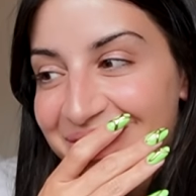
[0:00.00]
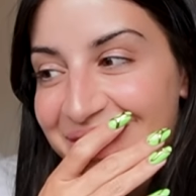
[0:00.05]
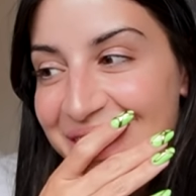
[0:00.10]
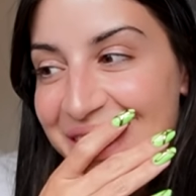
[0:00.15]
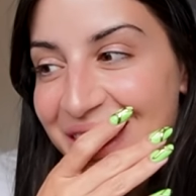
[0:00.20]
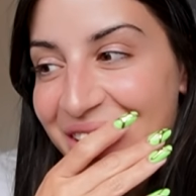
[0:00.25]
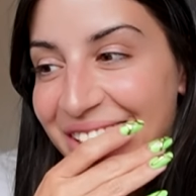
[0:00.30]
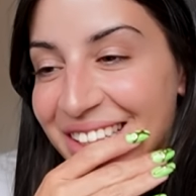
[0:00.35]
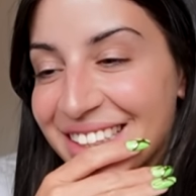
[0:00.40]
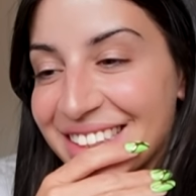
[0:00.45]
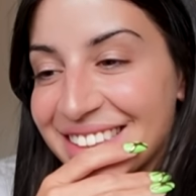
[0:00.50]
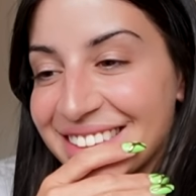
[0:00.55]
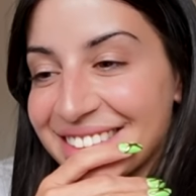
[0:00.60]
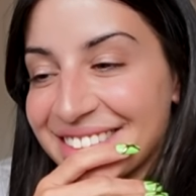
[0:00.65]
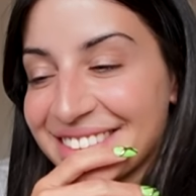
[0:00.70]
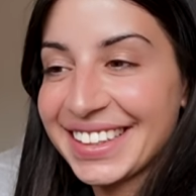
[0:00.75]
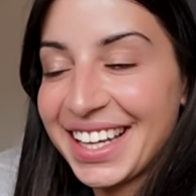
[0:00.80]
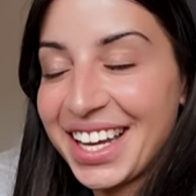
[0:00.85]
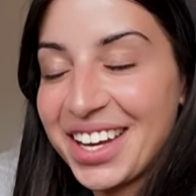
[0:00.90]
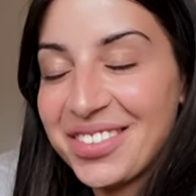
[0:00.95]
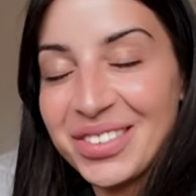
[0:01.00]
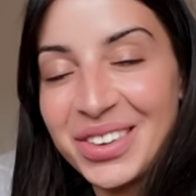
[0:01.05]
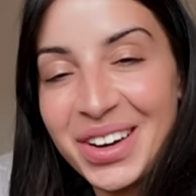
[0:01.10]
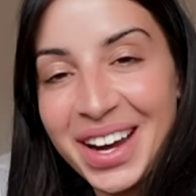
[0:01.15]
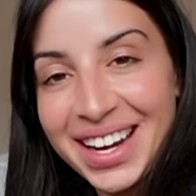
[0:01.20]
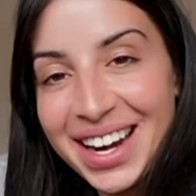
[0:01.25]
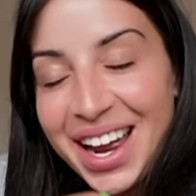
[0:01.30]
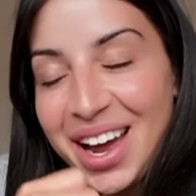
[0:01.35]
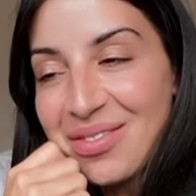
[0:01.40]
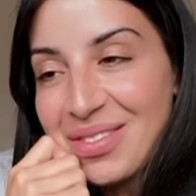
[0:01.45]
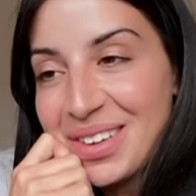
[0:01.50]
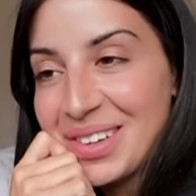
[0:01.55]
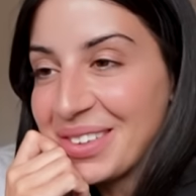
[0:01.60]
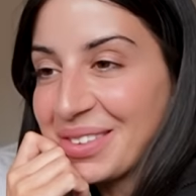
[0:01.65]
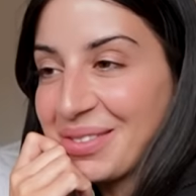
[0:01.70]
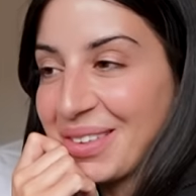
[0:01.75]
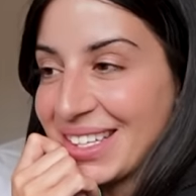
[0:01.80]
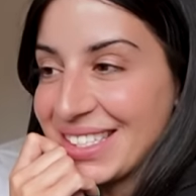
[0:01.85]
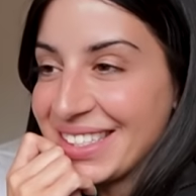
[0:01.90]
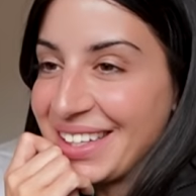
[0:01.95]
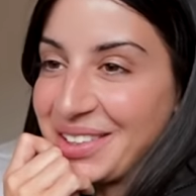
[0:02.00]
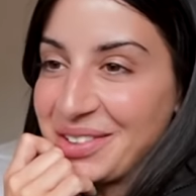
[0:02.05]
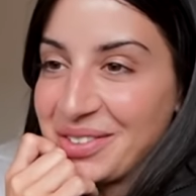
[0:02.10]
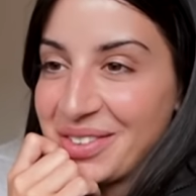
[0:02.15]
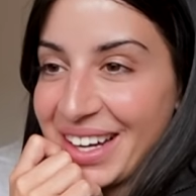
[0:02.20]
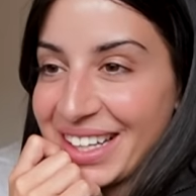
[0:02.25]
So I'm quite happy with myself,